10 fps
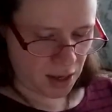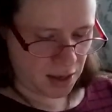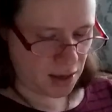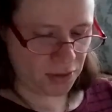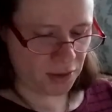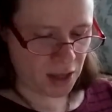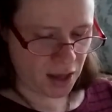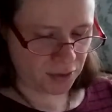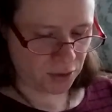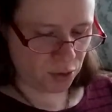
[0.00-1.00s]
Yet the
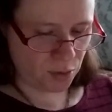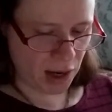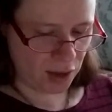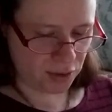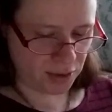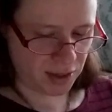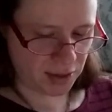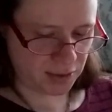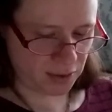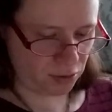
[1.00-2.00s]
lass knew how to
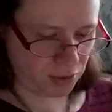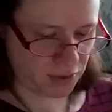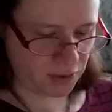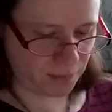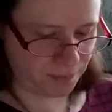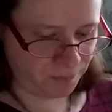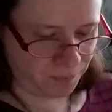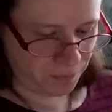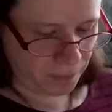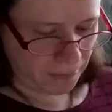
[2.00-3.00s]
kiss and caress him.
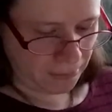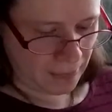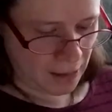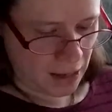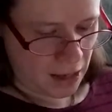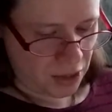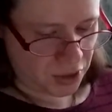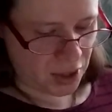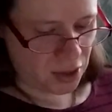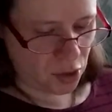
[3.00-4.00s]

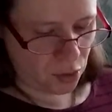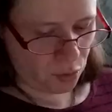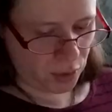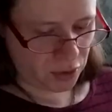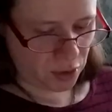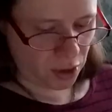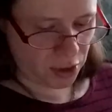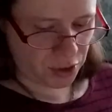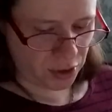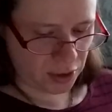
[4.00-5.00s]
She had known when to
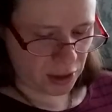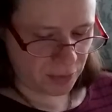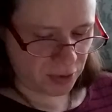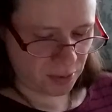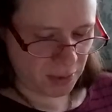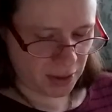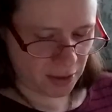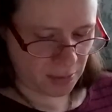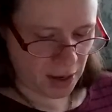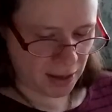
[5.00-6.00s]
arch her lips to meet
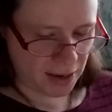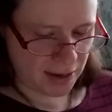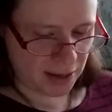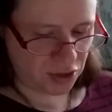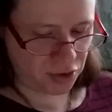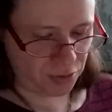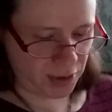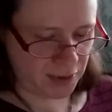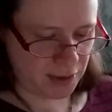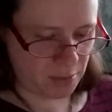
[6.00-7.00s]
him at each
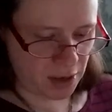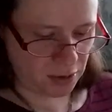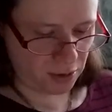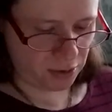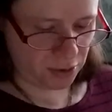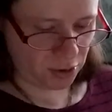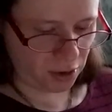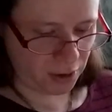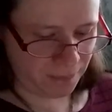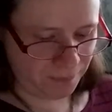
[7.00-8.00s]
thrust he made to her.